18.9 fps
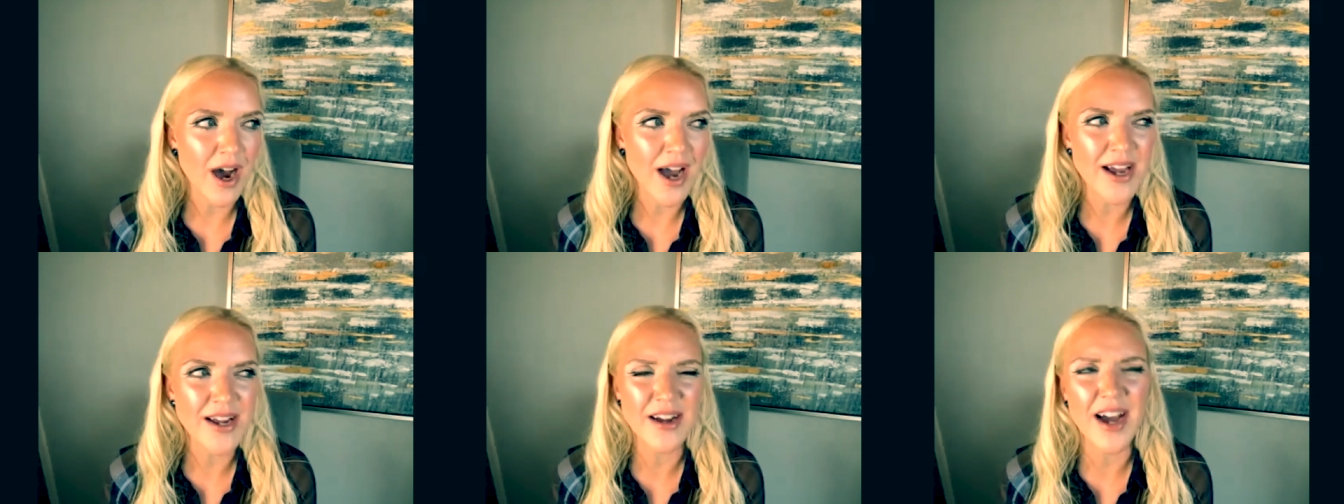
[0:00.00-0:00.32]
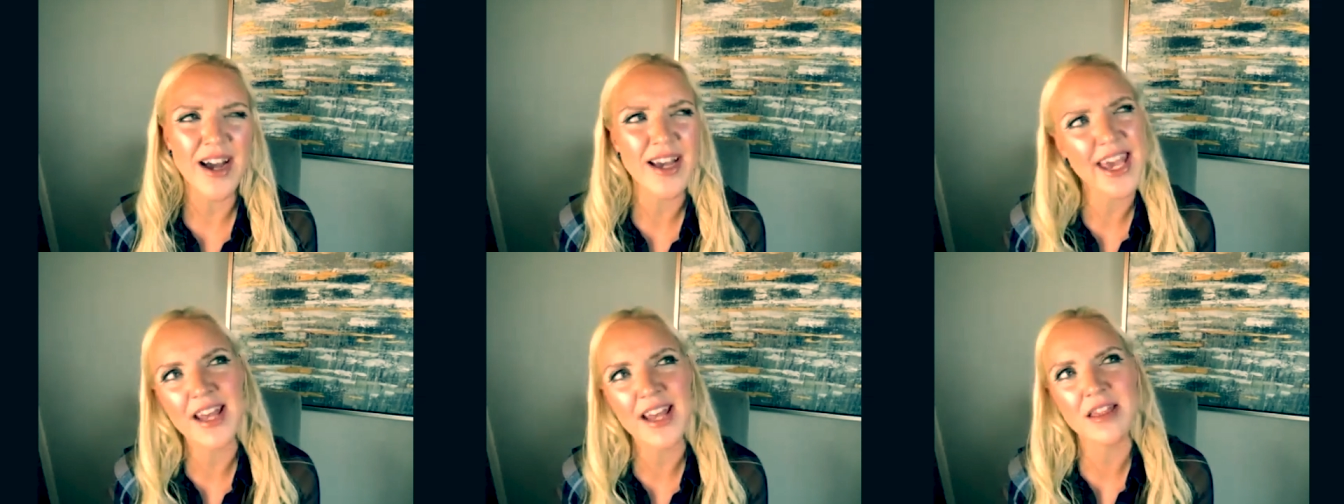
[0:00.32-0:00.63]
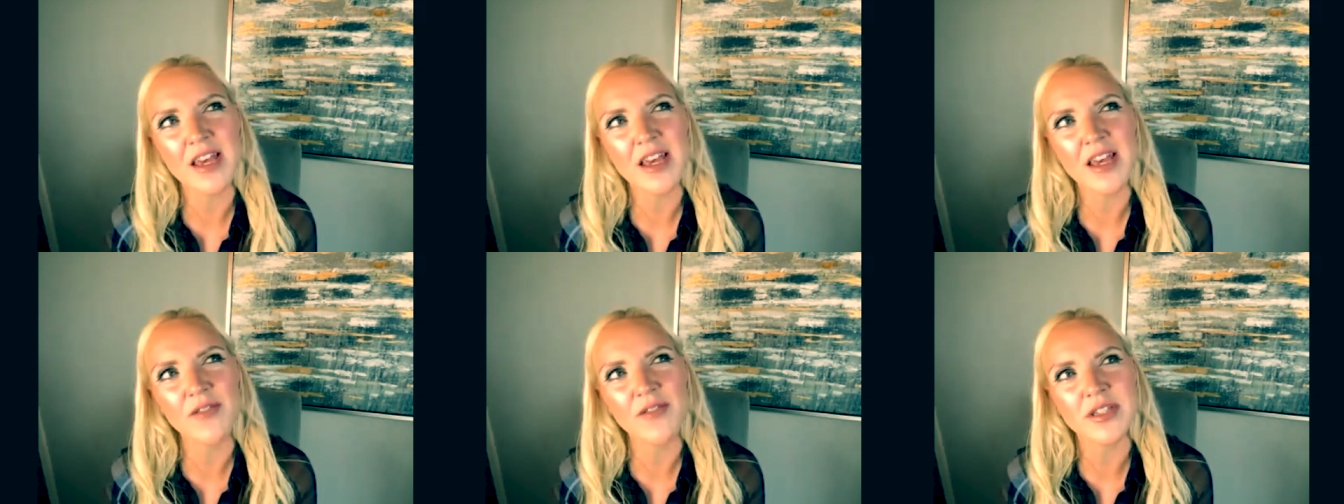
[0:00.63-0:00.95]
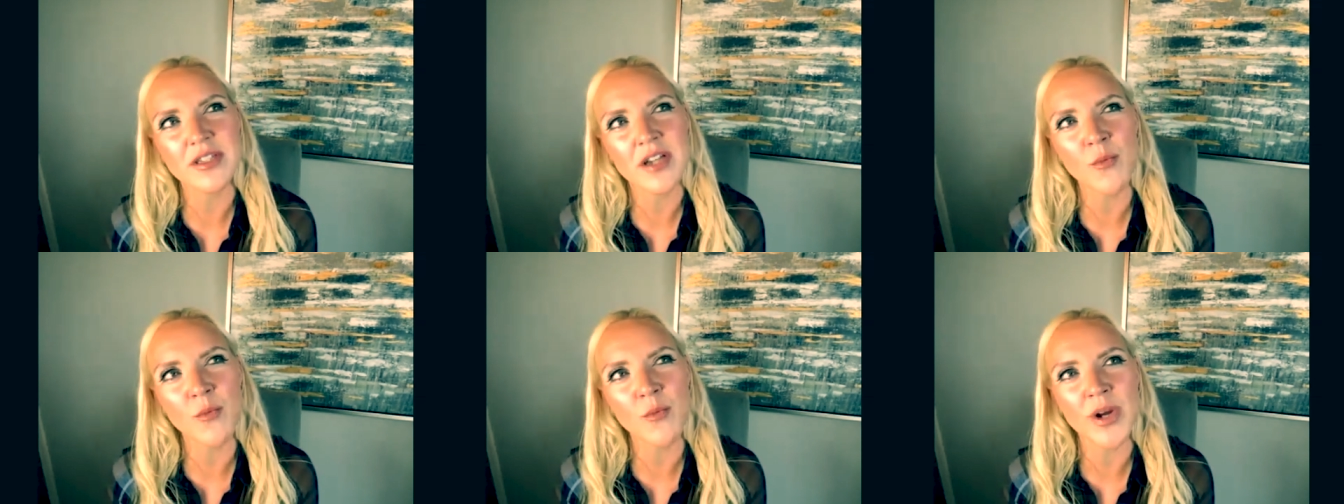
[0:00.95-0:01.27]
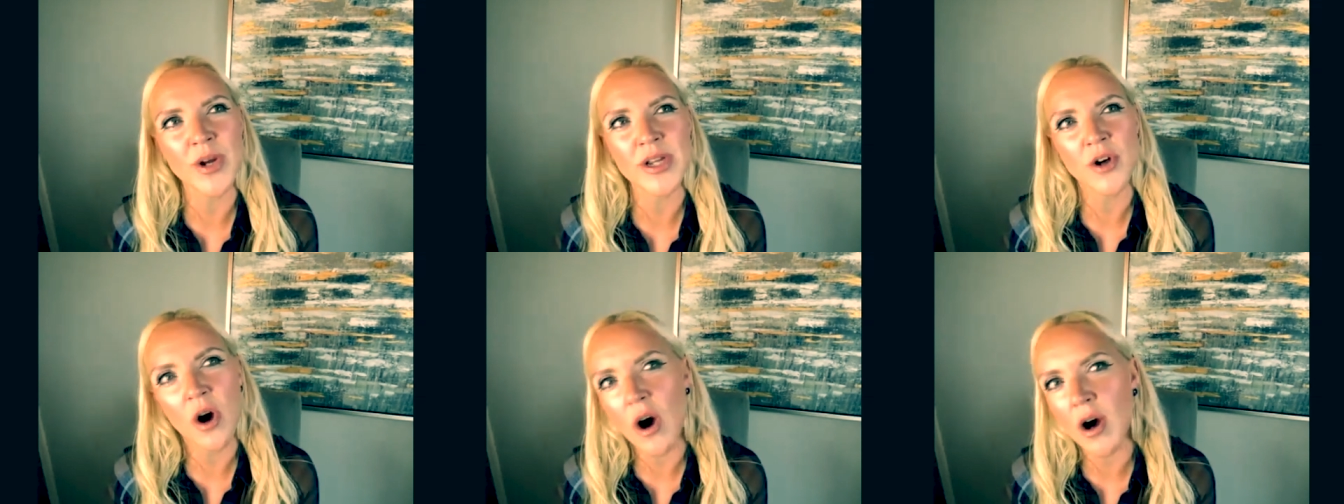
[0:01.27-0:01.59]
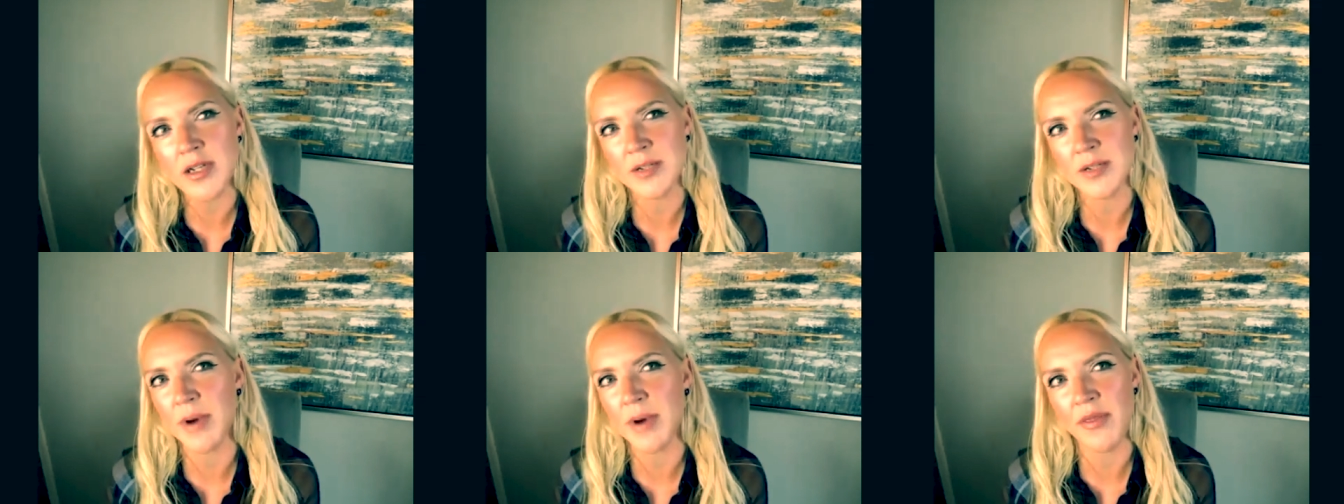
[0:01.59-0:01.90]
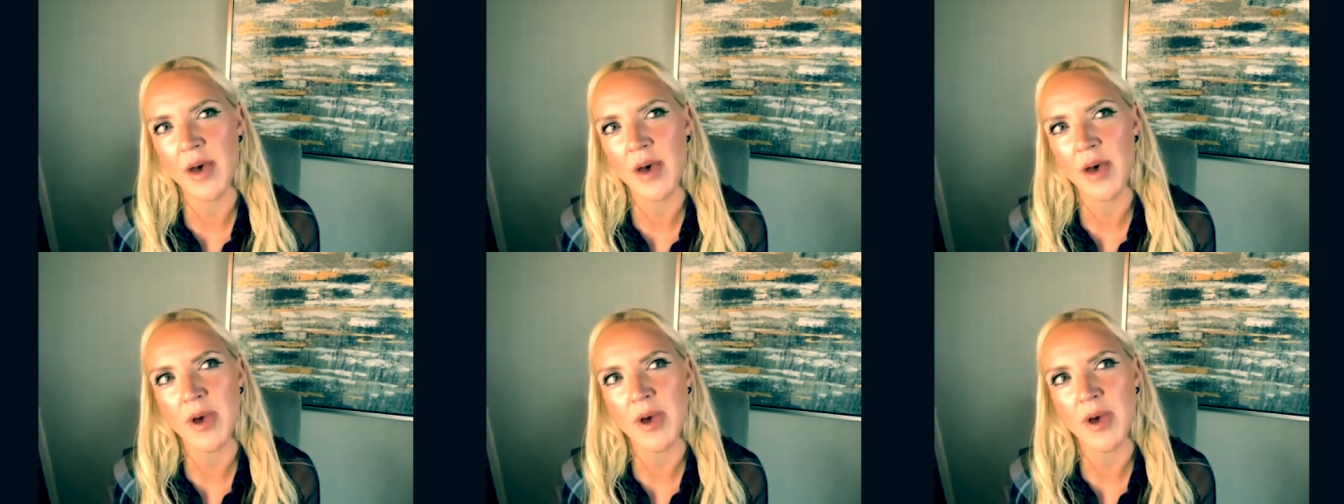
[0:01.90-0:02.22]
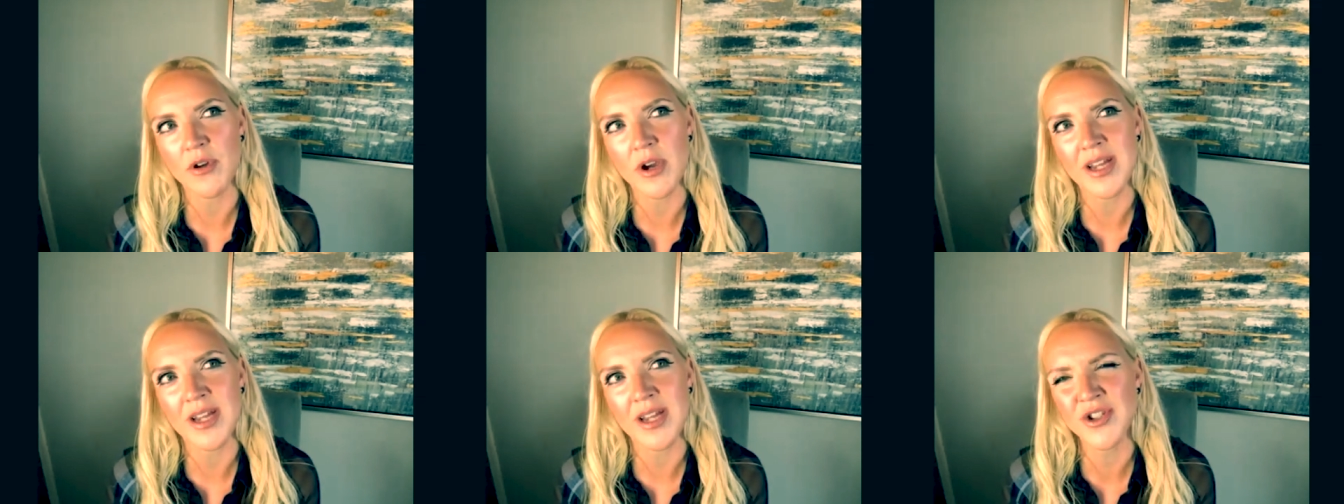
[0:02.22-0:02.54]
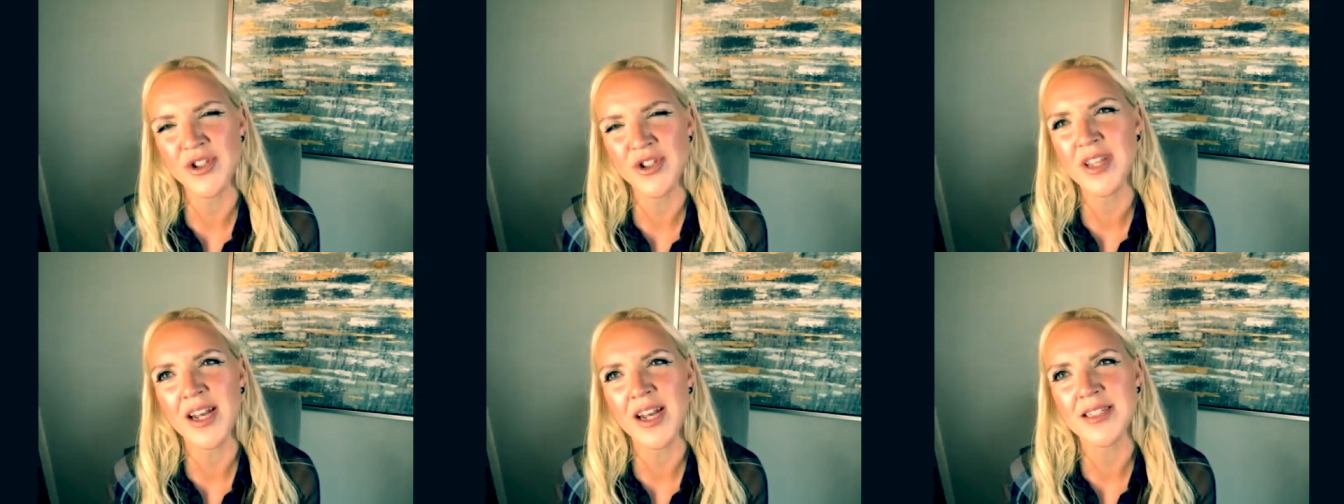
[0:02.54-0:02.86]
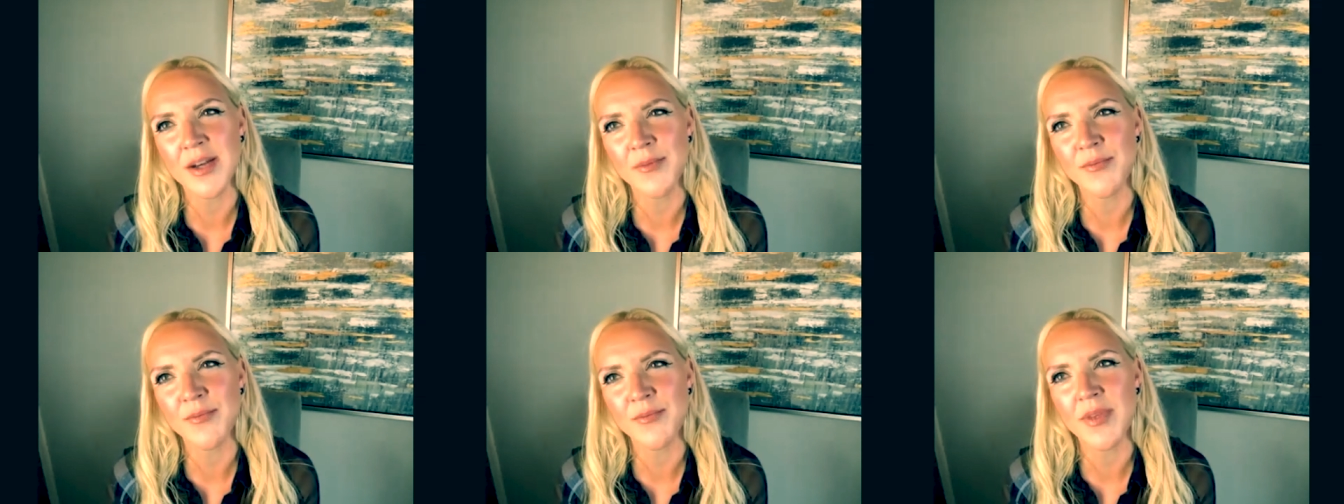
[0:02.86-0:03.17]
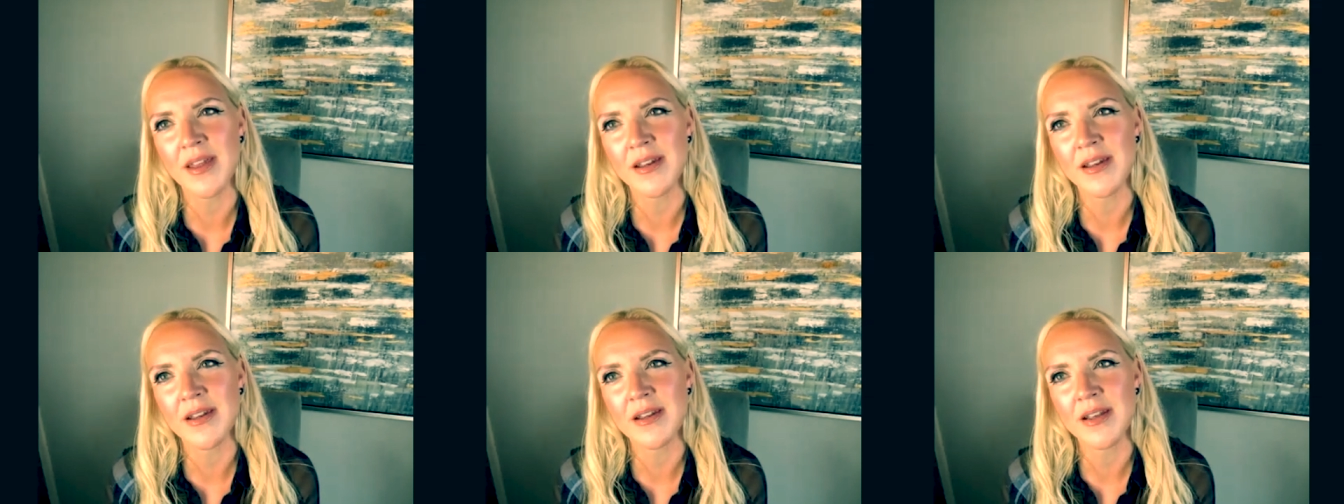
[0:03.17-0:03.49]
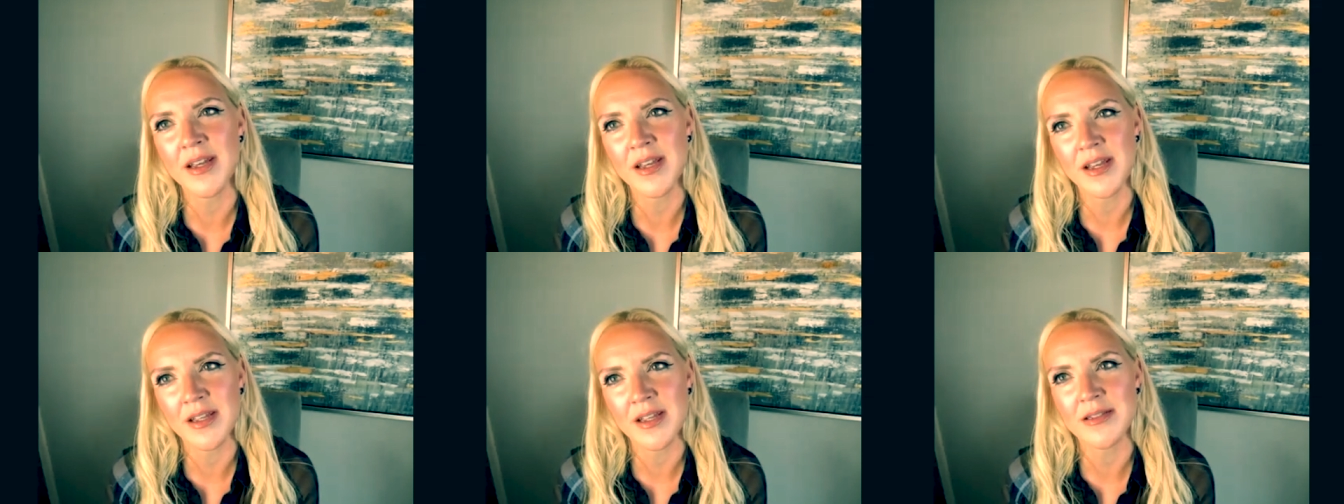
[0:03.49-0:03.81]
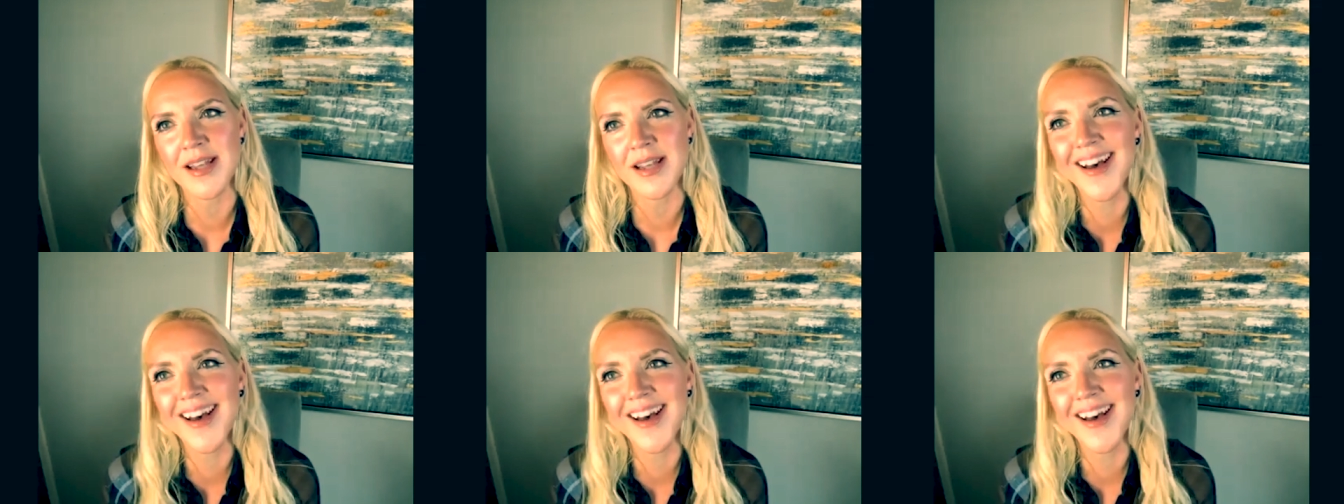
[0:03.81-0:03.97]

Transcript: I, I can't think of a time when we talked about that boundary. It's just kind of something that is.